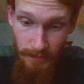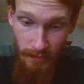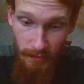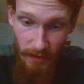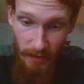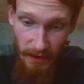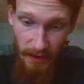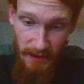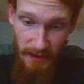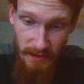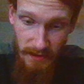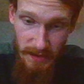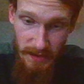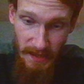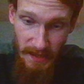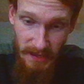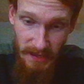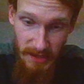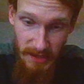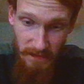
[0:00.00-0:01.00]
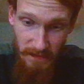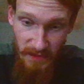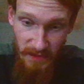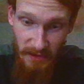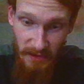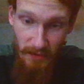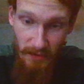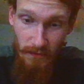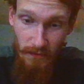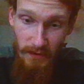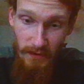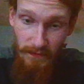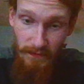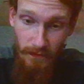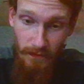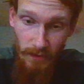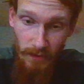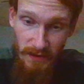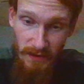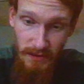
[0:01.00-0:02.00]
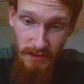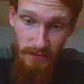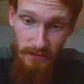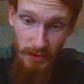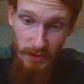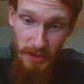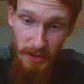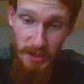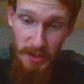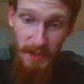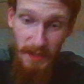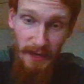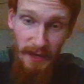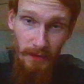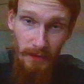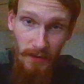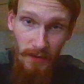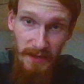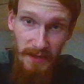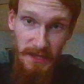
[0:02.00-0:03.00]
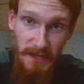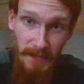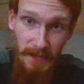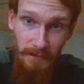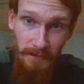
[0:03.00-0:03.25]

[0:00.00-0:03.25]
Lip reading: And Taysom Hill with 1 completion out of 1 attempt